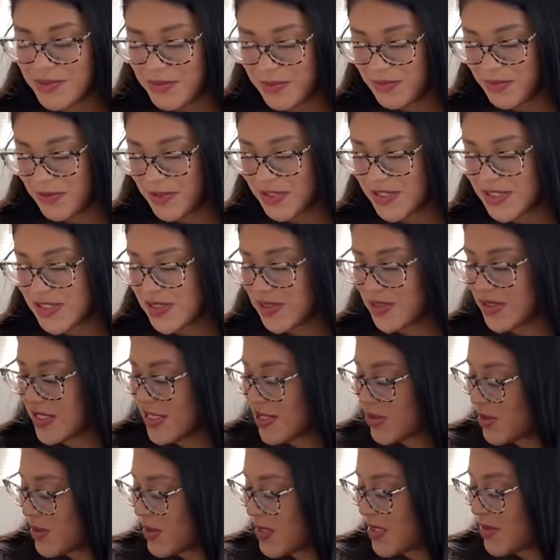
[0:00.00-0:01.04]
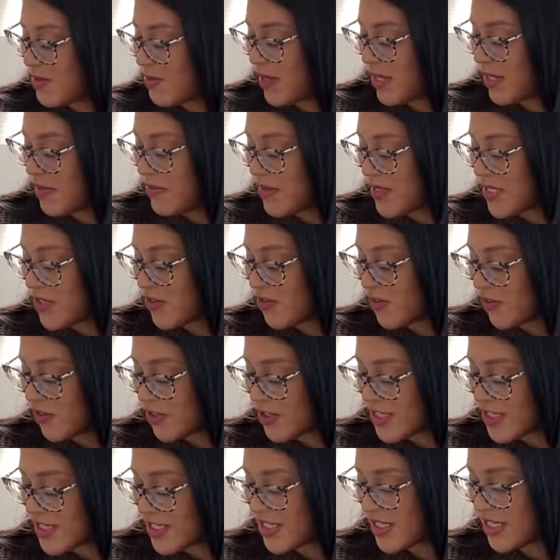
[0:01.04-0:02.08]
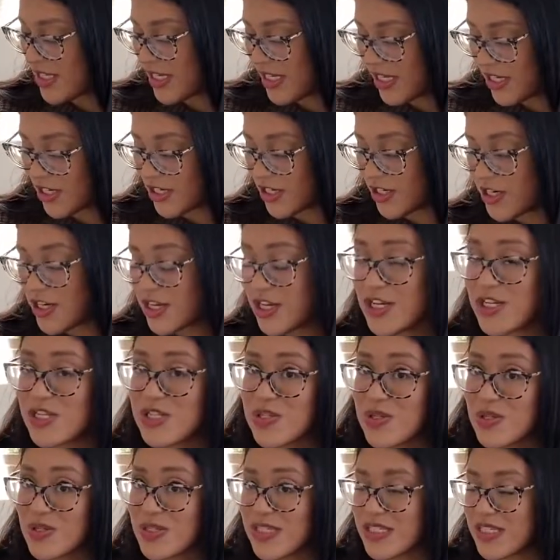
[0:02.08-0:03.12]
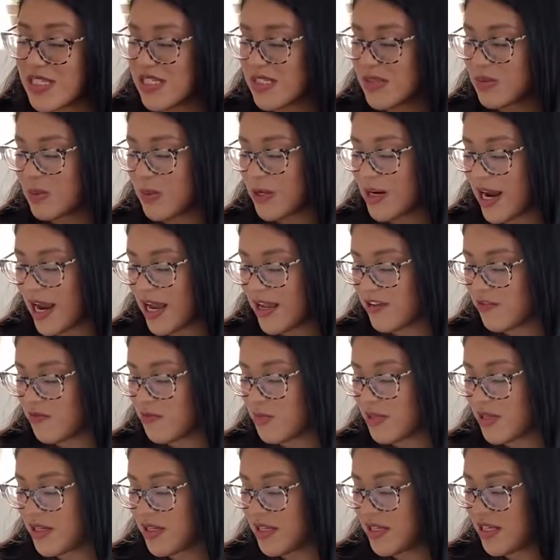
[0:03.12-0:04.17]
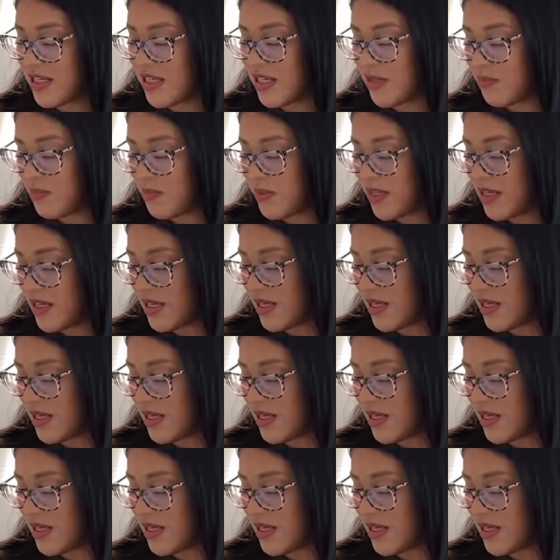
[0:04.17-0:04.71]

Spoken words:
book. So this one's baby's first year. So this is where I've been keeping